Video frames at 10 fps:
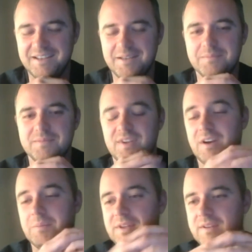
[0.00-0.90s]
Um, no,
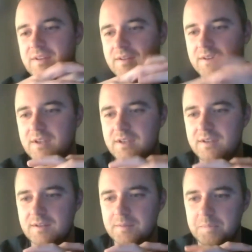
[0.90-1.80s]
I mean the,
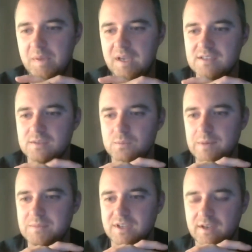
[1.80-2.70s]
the the Pearson
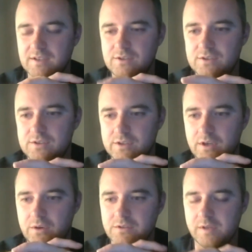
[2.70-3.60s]
website. You, you
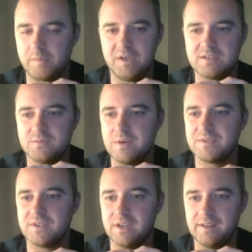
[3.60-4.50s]
can go onto the Pearson
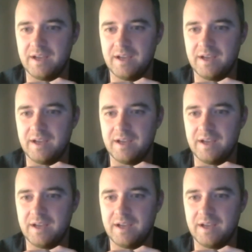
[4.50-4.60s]
website,